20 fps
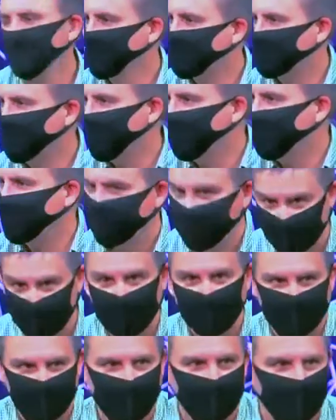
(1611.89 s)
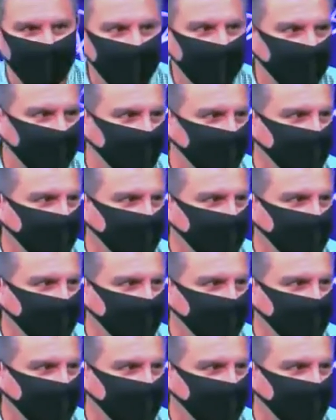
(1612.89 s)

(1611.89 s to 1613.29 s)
See, you see what I'm talking about here?